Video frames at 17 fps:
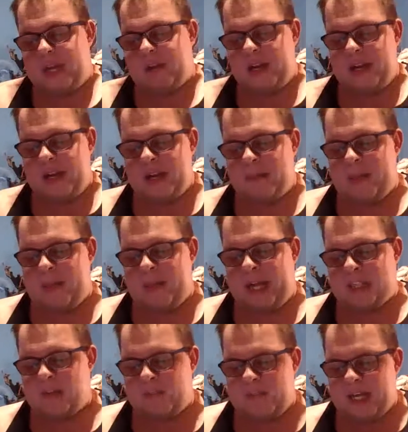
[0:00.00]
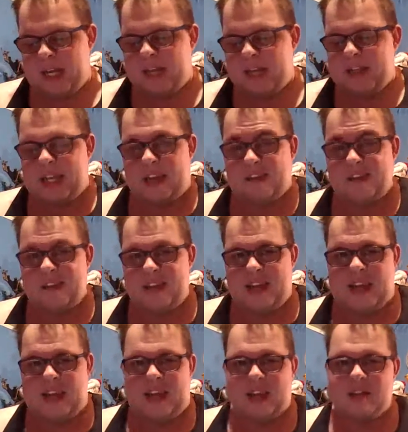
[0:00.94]
ran in a match of 10,000
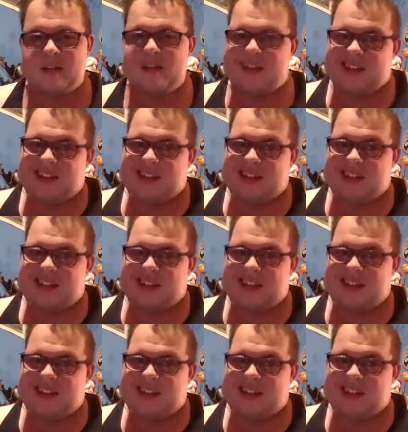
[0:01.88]
tacks.